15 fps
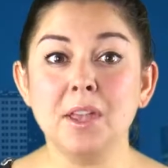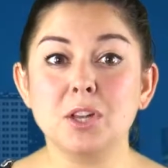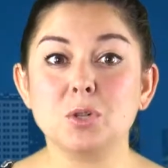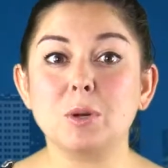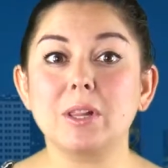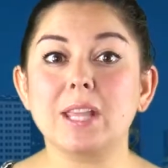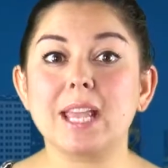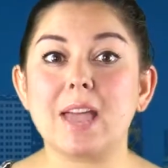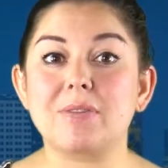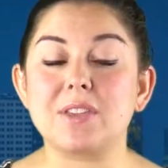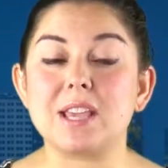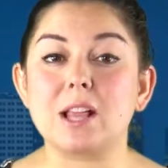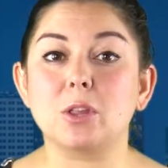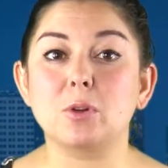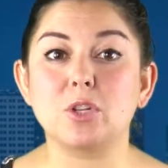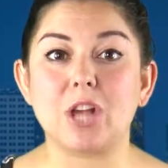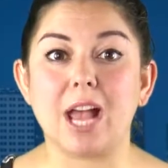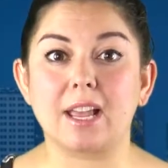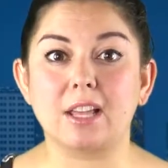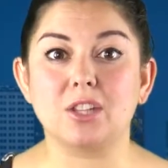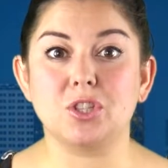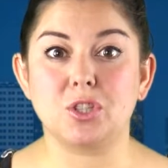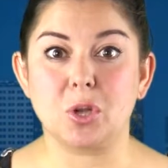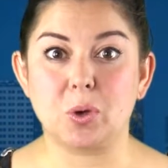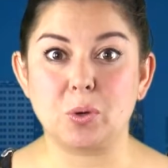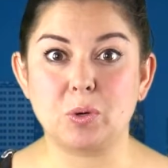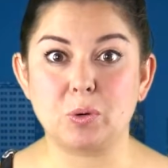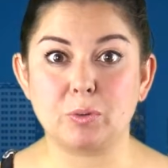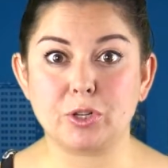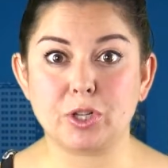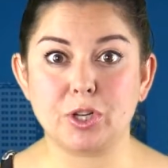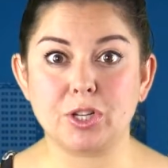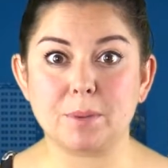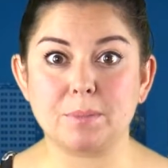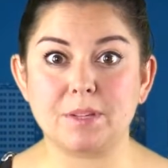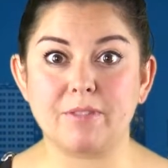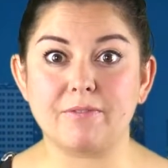Drilling at the Yellow Jacket zone returned up to